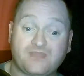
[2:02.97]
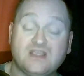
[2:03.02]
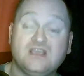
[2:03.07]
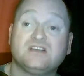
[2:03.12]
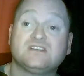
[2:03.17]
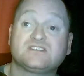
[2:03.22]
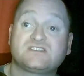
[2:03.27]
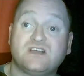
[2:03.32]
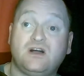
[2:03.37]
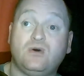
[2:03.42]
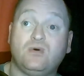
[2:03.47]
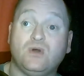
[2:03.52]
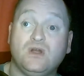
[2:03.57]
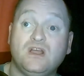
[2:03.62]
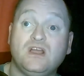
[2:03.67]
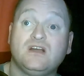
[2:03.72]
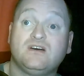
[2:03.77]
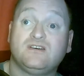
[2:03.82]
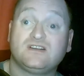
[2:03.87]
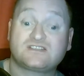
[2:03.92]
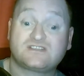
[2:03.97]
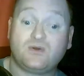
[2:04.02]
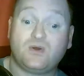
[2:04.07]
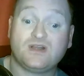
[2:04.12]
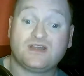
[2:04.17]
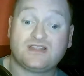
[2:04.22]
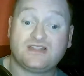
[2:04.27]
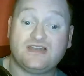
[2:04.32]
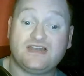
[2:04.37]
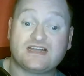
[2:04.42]
So let's go
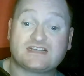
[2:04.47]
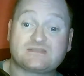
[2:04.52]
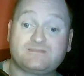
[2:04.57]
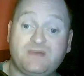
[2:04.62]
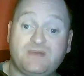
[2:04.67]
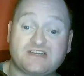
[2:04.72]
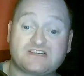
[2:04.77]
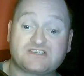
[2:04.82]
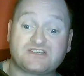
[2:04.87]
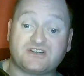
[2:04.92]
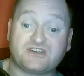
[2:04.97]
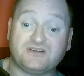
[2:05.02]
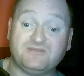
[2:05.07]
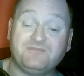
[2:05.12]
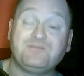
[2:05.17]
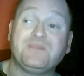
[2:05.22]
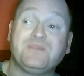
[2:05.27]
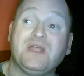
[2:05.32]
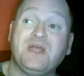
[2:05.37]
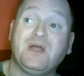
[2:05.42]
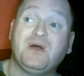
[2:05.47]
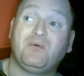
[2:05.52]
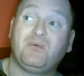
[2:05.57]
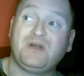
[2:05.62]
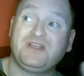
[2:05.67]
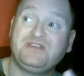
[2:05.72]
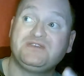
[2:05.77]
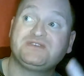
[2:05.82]
on to the next picture. What you